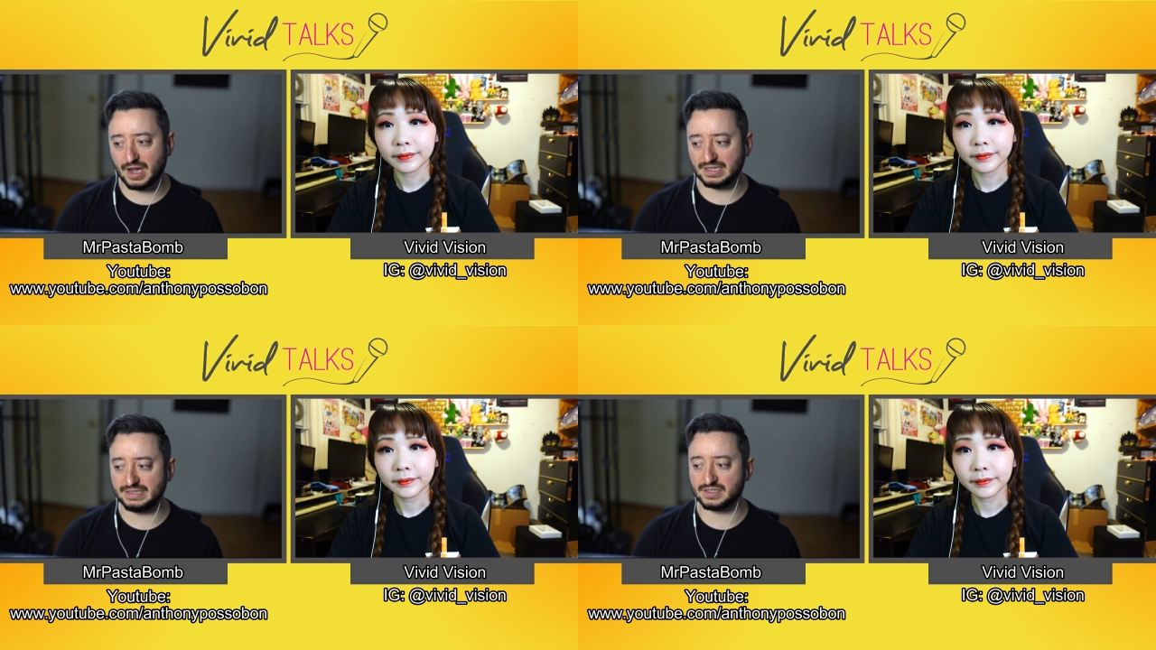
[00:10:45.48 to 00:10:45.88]

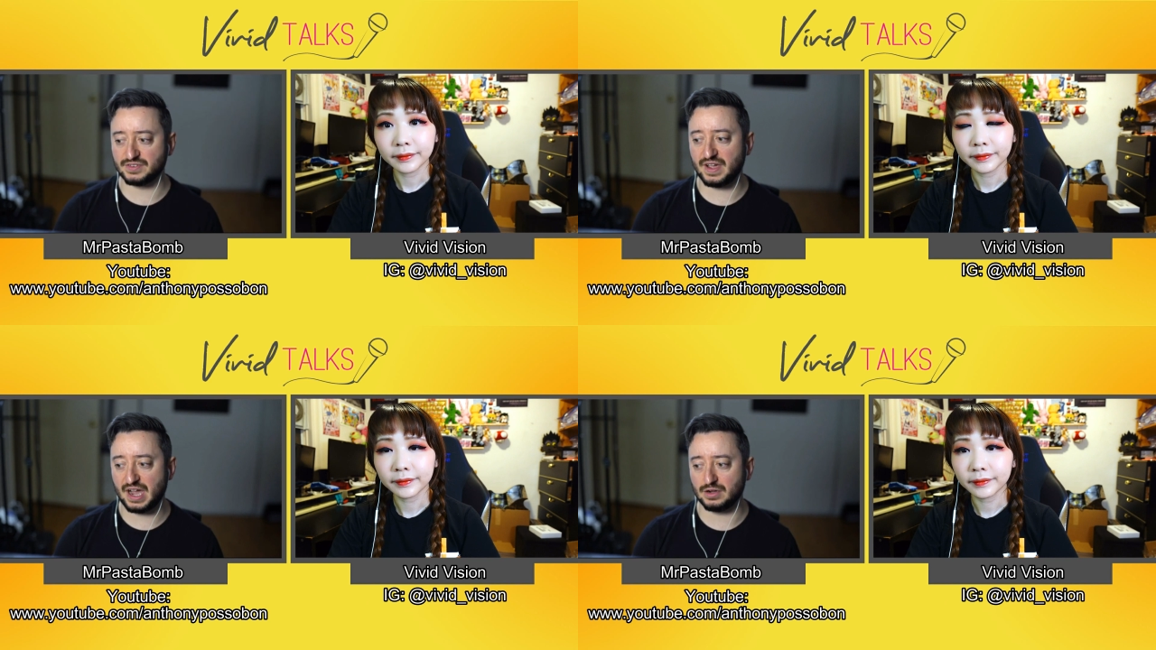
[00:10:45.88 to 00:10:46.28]
Speaker 1: ideas of
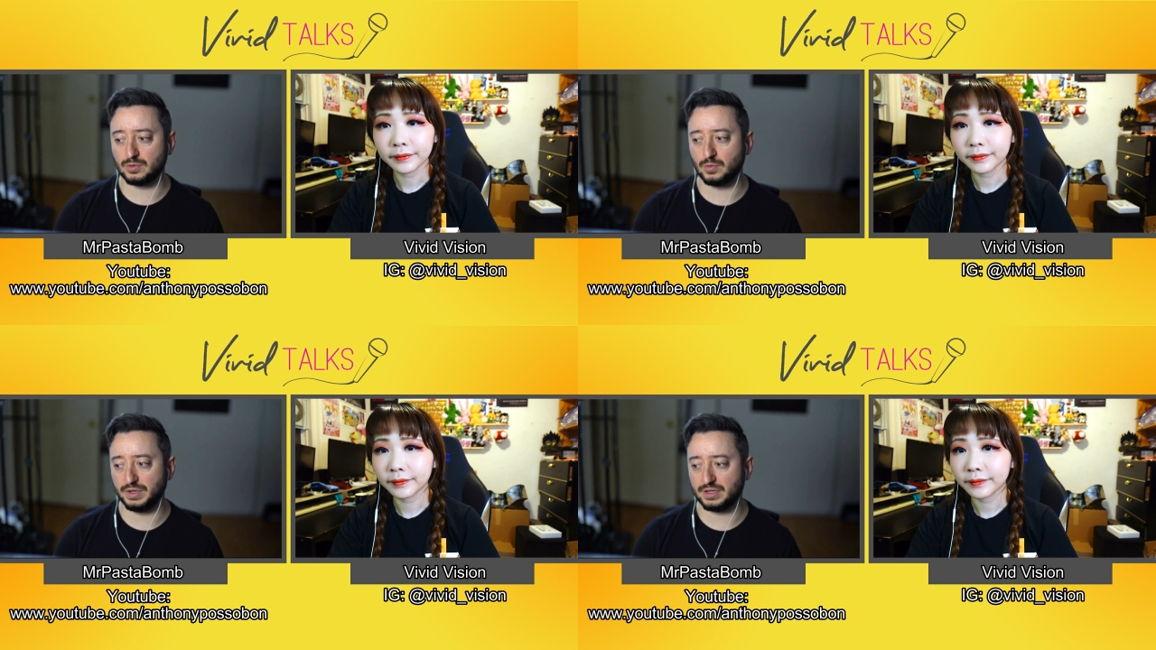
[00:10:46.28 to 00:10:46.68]
how
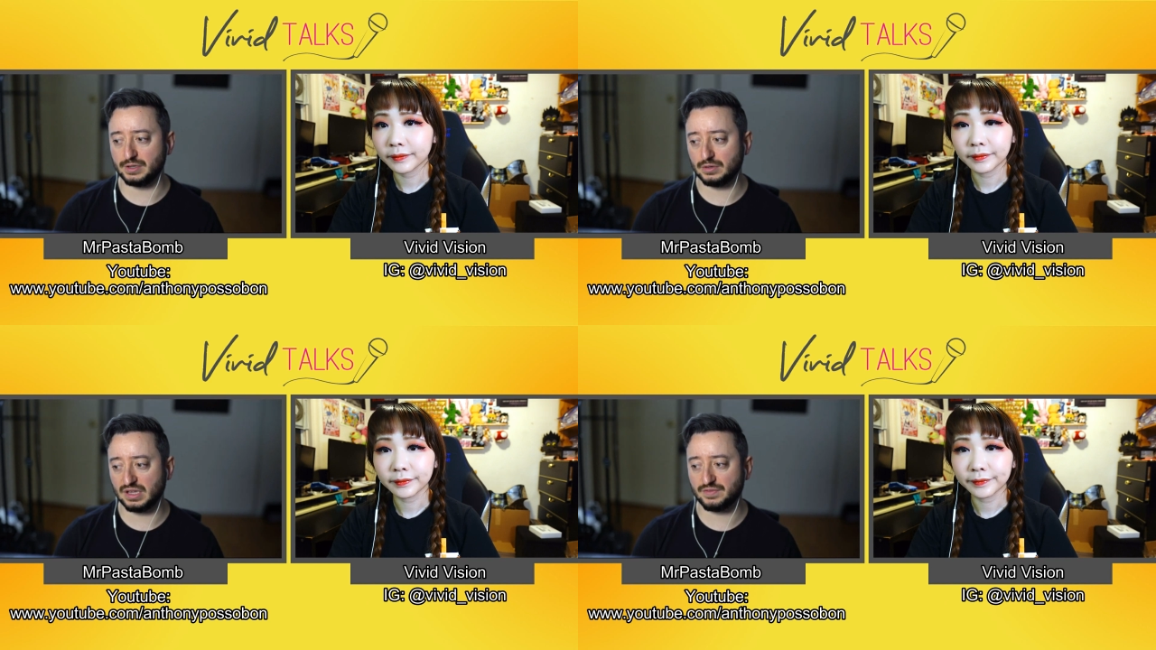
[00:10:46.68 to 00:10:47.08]
we could
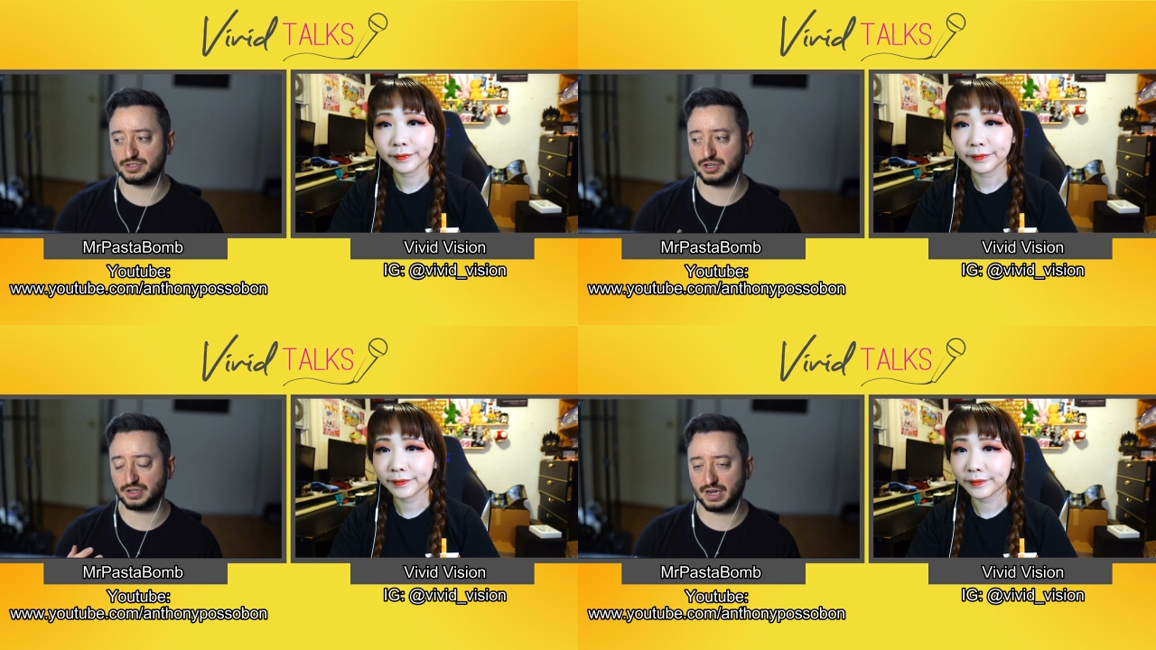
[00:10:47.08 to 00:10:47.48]
leverage our
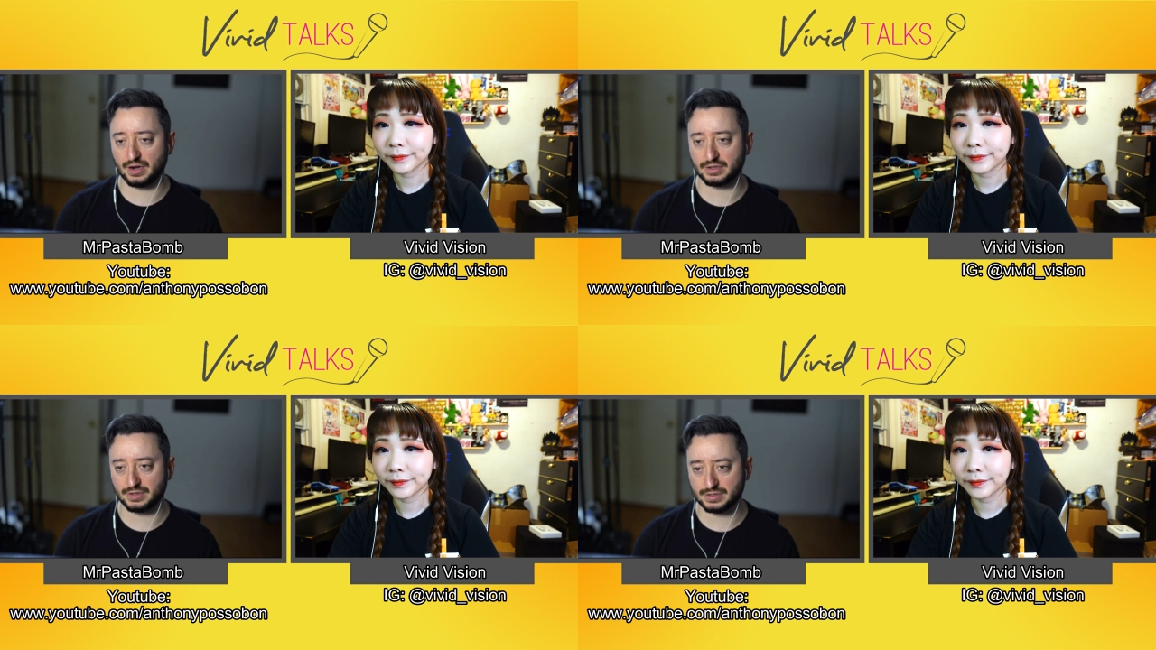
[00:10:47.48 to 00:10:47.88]

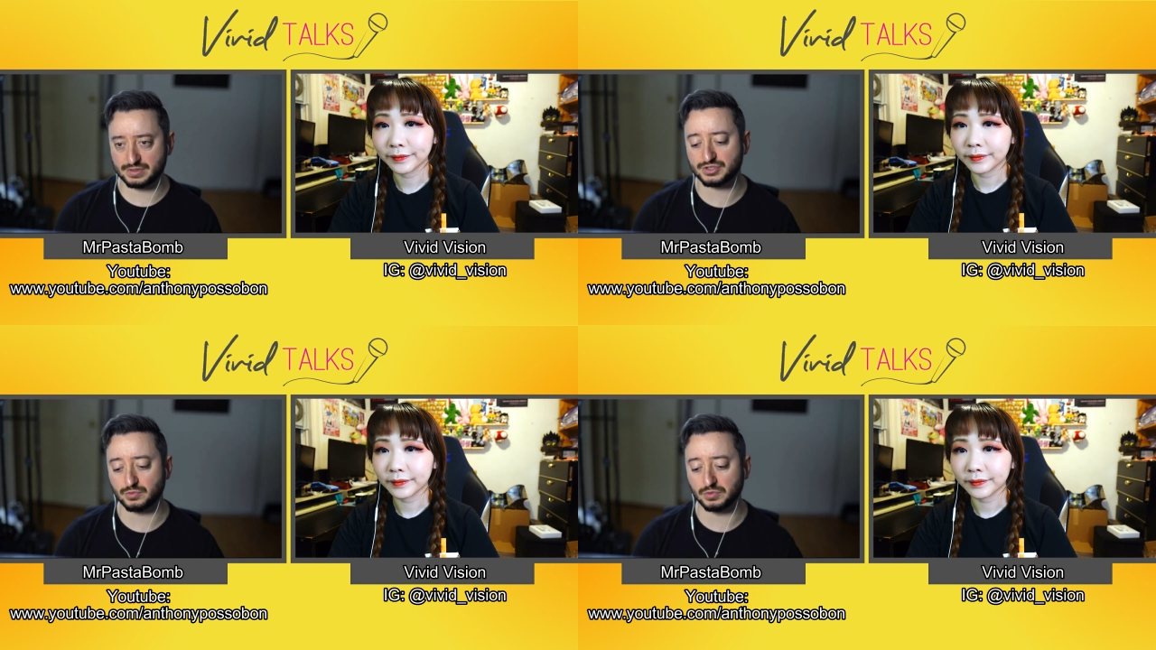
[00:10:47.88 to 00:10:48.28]
characters
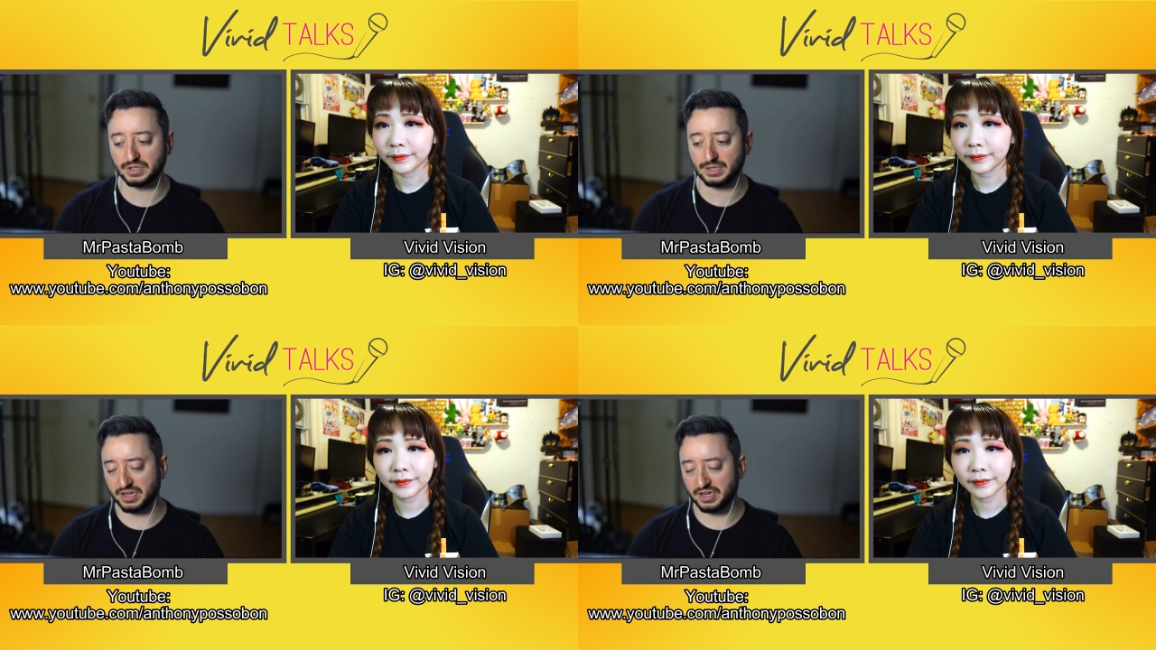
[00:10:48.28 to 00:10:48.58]
to really